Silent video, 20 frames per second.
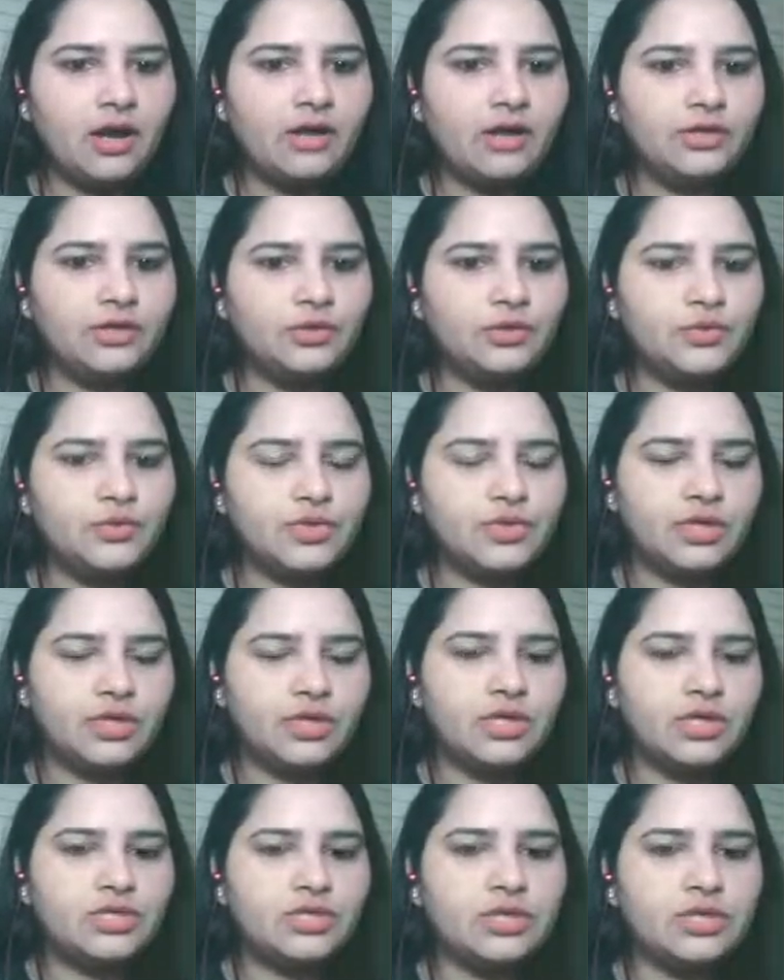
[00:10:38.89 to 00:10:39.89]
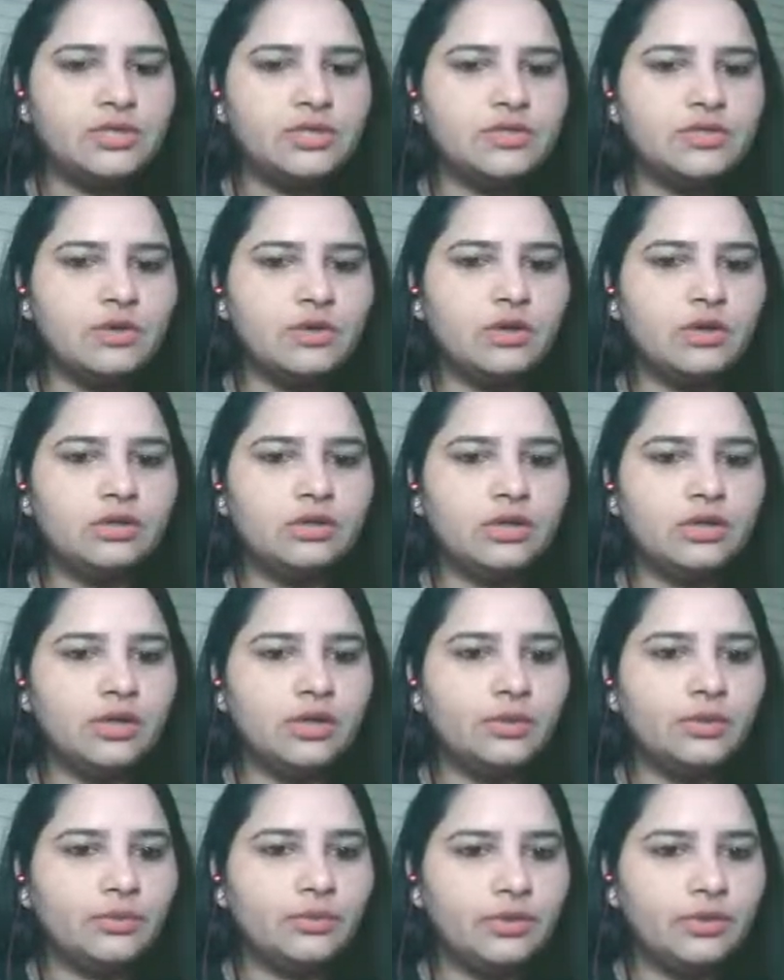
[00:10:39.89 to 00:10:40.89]
card usage is on the
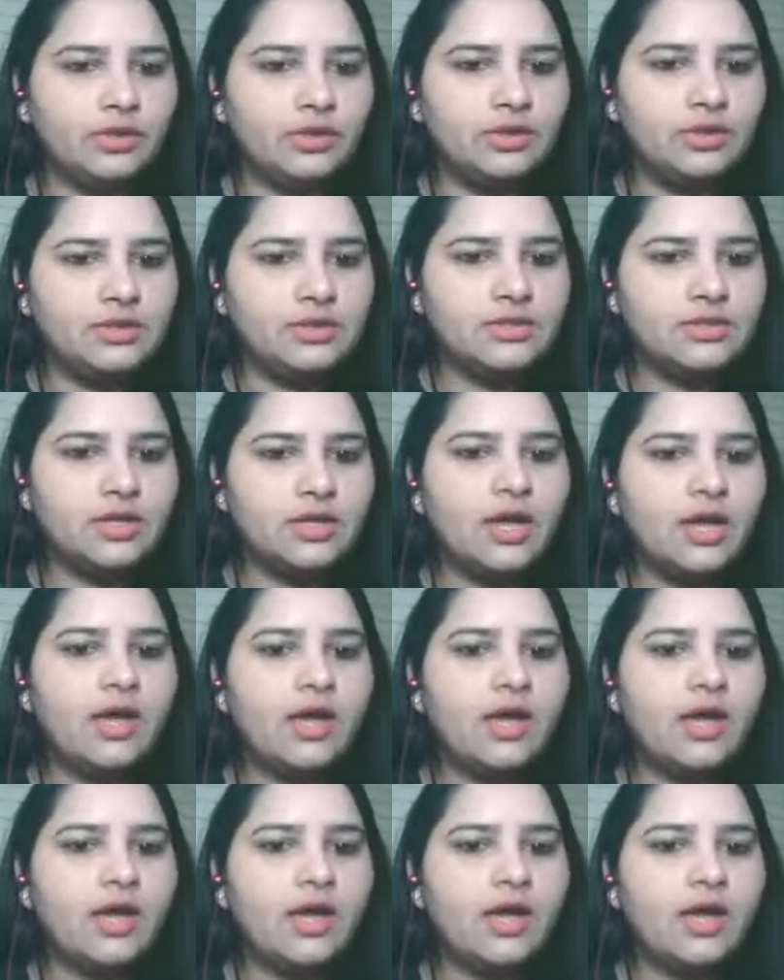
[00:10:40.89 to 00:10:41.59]
increase